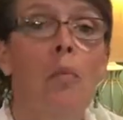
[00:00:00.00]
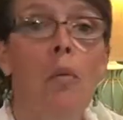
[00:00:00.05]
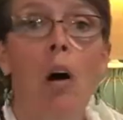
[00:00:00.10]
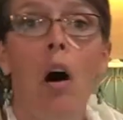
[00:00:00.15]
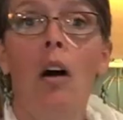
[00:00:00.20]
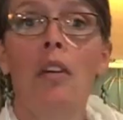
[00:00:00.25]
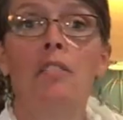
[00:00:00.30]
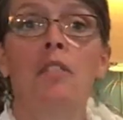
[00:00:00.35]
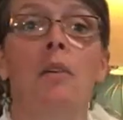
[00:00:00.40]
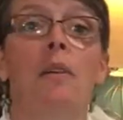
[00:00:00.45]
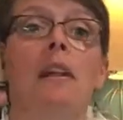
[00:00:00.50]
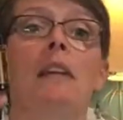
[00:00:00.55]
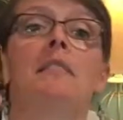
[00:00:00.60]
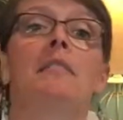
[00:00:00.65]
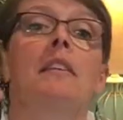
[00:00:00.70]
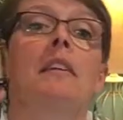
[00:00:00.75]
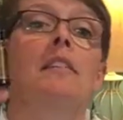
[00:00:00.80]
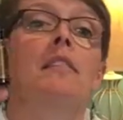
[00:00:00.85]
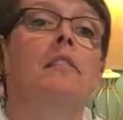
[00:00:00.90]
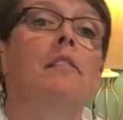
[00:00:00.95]
Well, also, and I
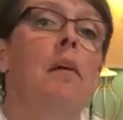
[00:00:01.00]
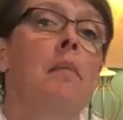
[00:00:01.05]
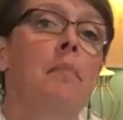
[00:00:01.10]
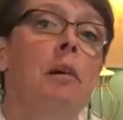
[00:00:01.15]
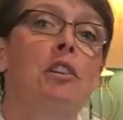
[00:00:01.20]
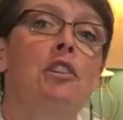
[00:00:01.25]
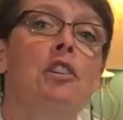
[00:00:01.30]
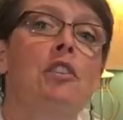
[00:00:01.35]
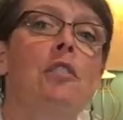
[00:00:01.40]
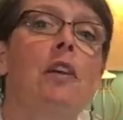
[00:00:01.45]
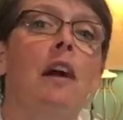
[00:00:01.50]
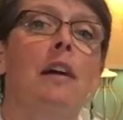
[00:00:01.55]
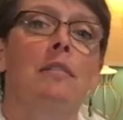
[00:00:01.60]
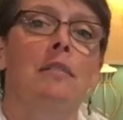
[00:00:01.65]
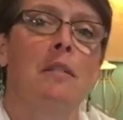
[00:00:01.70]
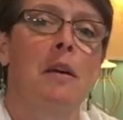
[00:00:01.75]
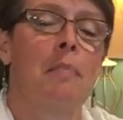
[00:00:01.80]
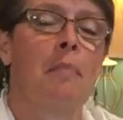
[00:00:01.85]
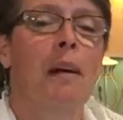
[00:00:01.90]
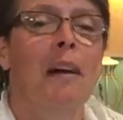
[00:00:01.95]
sent a bunch of you guys
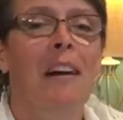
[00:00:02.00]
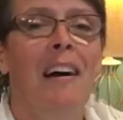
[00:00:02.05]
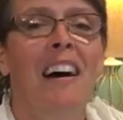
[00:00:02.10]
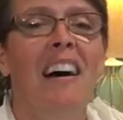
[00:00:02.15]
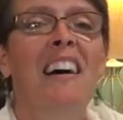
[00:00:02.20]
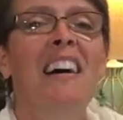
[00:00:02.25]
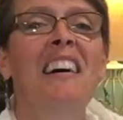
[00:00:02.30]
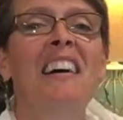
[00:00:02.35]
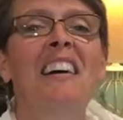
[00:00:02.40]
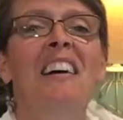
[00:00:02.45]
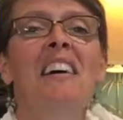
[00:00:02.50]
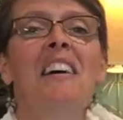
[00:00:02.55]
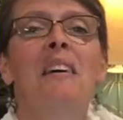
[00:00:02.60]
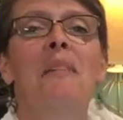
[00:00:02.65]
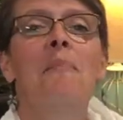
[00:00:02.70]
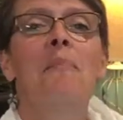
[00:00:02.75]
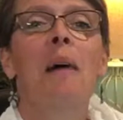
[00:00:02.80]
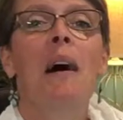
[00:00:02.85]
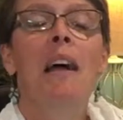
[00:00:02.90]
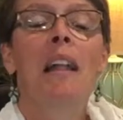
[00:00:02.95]
some.
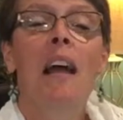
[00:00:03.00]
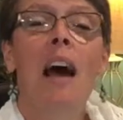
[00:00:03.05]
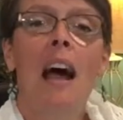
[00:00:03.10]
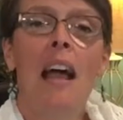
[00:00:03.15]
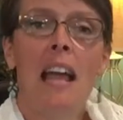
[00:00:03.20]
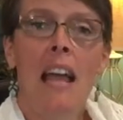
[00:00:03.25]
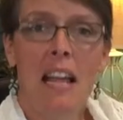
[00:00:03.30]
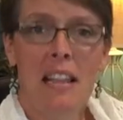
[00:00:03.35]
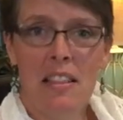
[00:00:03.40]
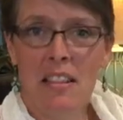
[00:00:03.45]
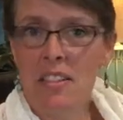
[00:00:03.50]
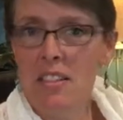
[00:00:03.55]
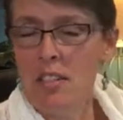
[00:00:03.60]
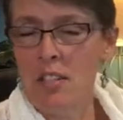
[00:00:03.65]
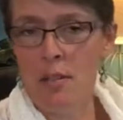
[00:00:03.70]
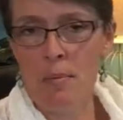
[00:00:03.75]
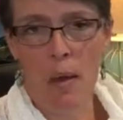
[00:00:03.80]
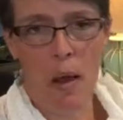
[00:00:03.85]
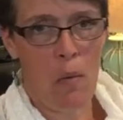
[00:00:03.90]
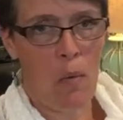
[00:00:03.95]
But I add this
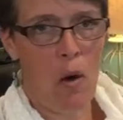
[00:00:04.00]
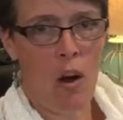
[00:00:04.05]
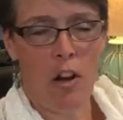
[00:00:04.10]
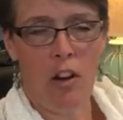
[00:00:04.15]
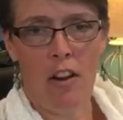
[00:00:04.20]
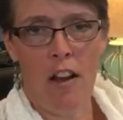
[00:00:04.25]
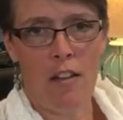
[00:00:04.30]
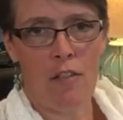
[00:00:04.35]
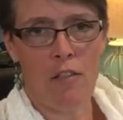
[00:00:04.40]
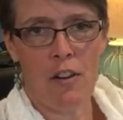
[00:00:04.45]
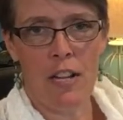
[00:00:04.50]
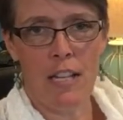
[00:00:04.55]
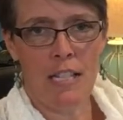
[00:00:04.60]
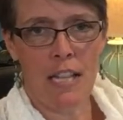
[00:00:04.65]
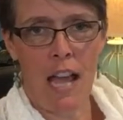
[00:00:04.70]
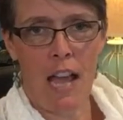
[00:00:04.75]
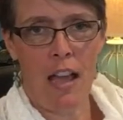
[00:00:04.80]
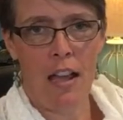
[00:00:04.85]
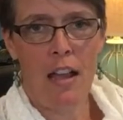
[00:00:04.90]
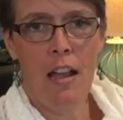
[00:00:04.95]
into my water every
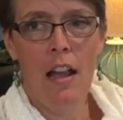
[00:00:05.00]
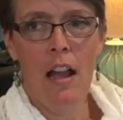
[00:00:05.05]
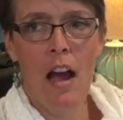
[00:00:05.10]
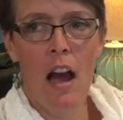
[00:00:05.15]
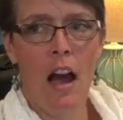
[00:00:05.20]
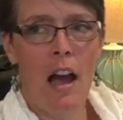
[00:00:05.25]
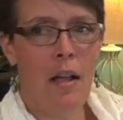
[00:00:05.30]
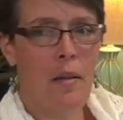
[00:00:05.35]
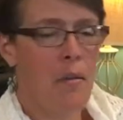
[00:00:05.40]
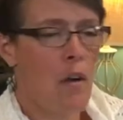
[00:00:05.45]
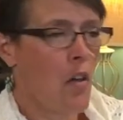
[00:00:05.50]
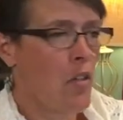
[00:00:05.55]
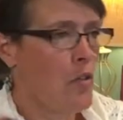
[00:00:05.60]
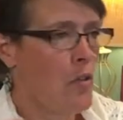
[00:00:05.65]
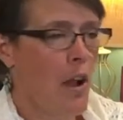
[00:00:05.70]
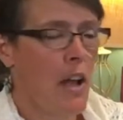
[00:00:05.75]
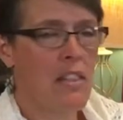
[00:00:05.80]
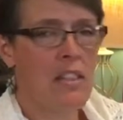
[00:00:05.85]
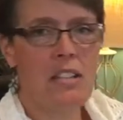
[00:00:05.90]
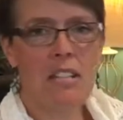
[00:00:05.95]
day.
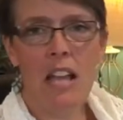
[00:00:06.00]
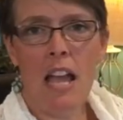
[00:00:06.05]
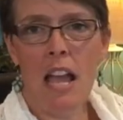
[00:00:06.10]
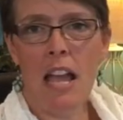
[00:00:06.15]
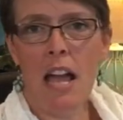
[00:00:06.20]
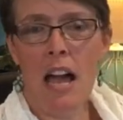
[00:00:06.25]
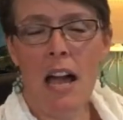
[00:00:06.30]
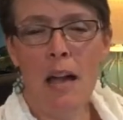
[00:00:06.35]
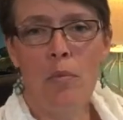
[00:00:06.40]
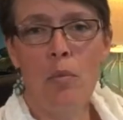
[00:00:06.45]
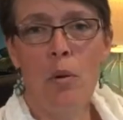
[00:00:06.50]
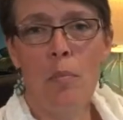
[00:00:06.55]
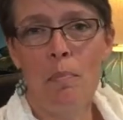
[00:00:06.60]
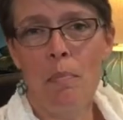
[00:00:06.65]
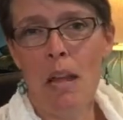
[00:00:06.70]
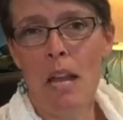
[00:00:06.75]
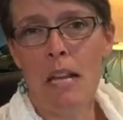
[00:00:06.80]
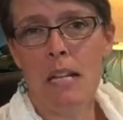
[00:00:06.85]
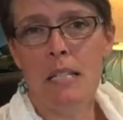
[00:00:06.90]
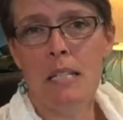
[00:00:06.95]
Throughout the day, I will
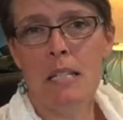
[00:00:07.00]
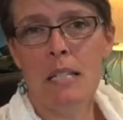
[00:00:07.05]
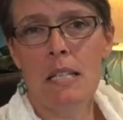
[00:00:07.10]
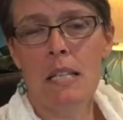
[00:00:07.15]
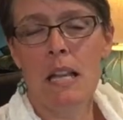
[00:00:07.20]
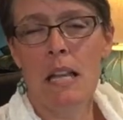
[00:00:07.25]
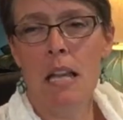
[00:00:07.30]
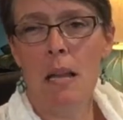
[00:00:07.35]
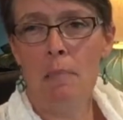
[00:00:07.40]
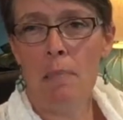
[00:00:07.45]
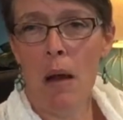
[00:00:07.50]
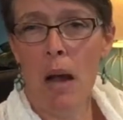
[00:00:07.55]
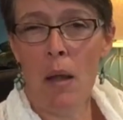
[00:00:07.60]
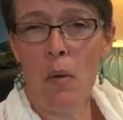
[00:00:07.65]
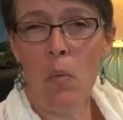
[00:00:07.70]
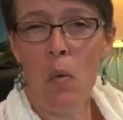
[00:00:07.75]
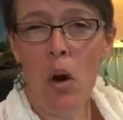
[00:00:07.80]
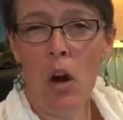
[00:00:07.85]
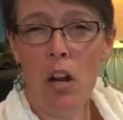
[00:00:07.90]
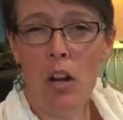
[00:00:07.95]
mix in my
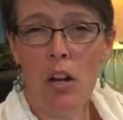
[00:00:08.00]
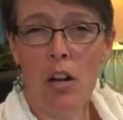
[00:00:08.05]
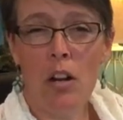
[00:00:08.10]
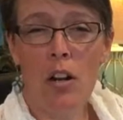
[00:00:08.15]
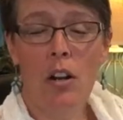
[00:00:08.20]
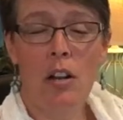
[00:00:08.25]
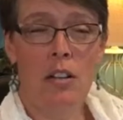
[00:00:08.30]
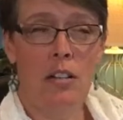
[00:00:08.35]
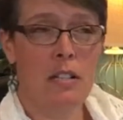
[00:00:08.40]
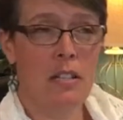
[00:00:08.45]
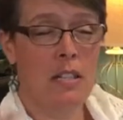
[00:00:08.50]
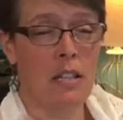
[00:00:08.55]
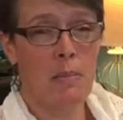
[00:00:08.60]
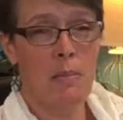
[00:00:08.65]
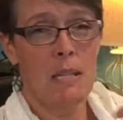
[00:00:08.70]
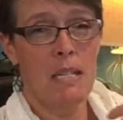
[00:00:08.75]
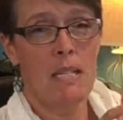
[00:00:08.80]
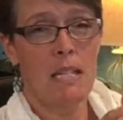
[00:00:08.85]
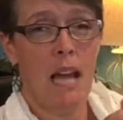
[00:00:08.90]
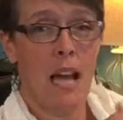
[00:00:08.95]
water Slim
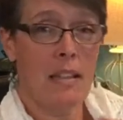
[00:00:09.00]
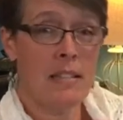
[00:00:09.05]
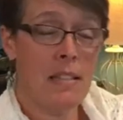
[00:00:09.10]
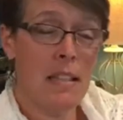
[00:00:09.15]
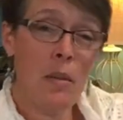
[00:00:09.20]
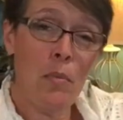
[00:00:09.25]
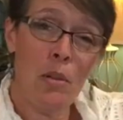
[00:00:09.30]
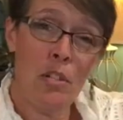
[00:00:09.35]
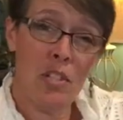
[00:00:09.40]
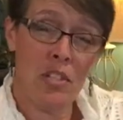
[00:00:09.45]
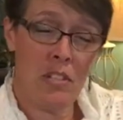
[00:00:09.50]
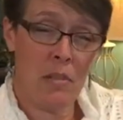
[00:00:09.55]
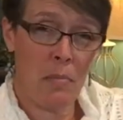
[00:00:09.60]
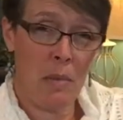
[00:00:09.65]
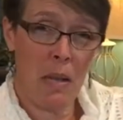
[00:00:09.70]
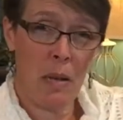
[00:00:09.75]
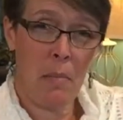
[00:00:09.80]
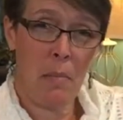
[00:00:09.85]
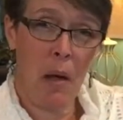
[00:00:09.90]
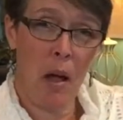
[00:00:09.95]
and Sassy, which is a
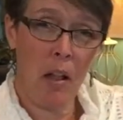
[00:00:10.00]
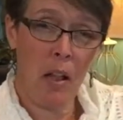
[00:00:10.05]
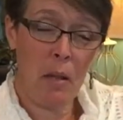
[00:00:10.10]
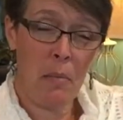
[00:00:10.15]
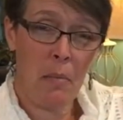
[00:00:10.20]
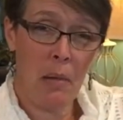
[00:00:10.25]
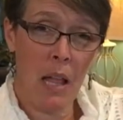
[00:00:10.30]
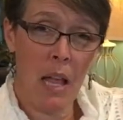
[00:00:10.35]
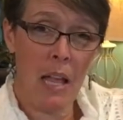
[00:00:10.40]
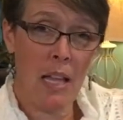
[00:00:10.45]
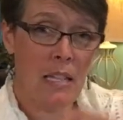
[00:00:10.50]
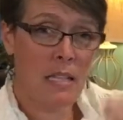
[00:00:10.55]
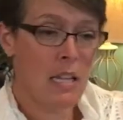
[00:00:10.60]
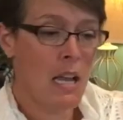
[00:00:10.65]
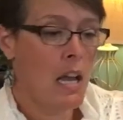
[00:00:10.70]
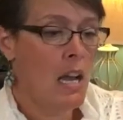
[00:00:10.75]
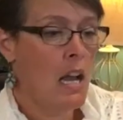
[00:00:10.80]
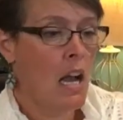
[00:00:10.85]
metabolic blend,